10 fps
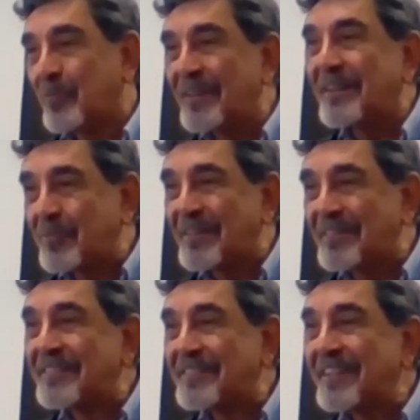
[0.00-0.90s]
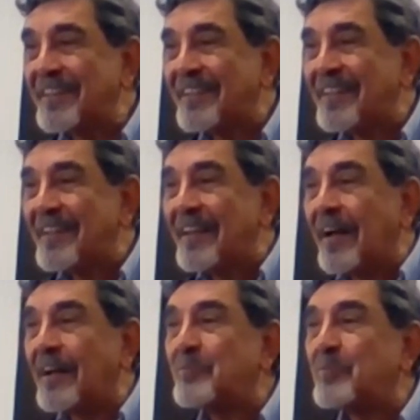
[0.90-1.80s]
2023,
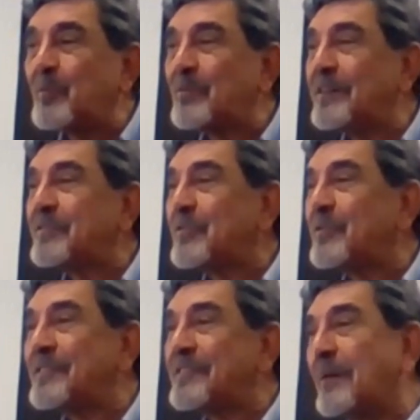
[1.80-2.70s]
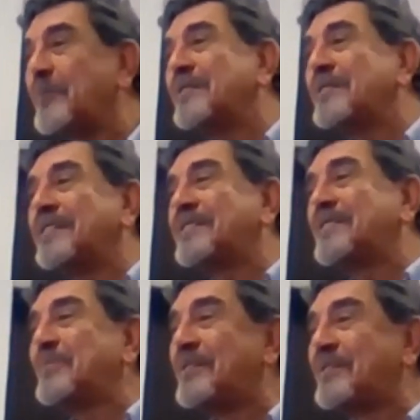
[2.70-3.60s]
and the population of Istanbul is
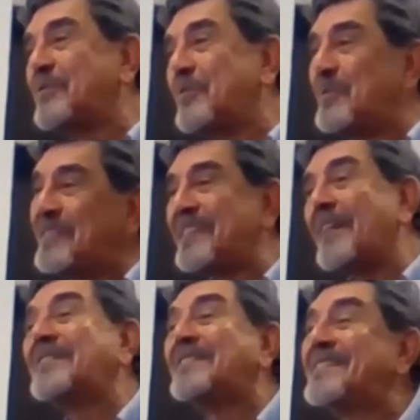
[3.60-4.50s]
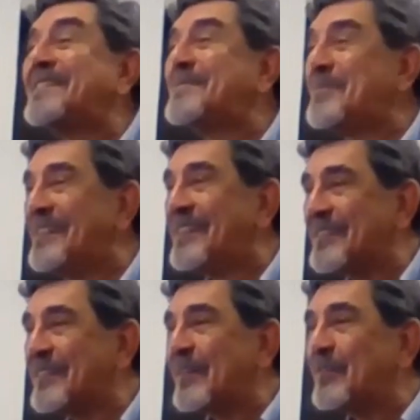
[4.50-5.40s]
estimated to be 17 million.
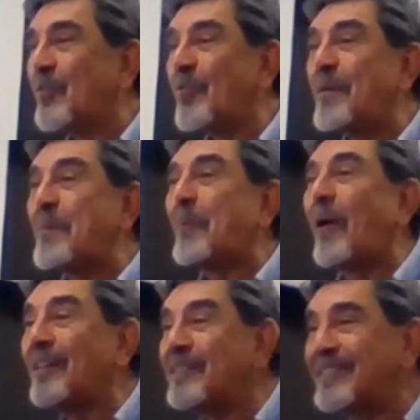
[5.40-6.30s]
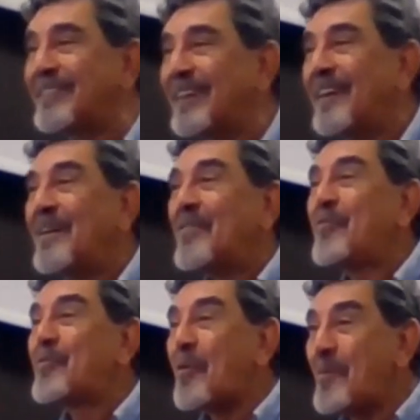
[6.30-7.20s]
So we pass
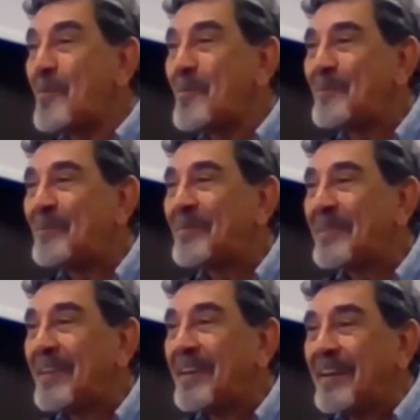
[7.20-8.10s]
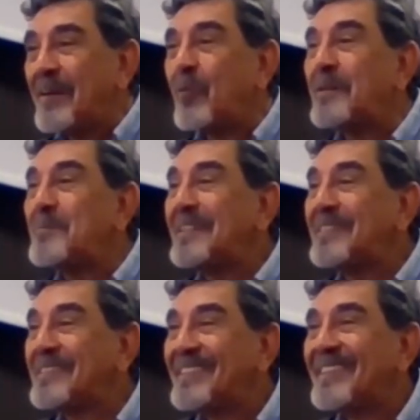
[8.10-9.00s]
from 1
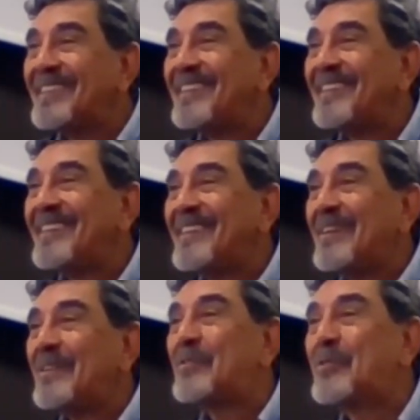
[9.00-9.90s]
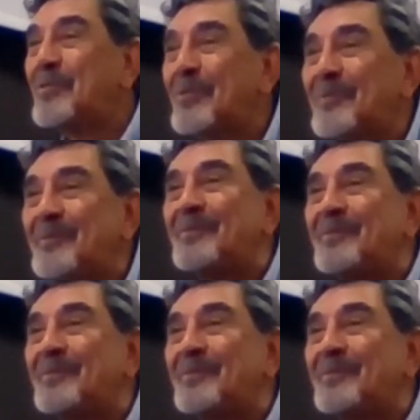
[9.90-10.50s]
million to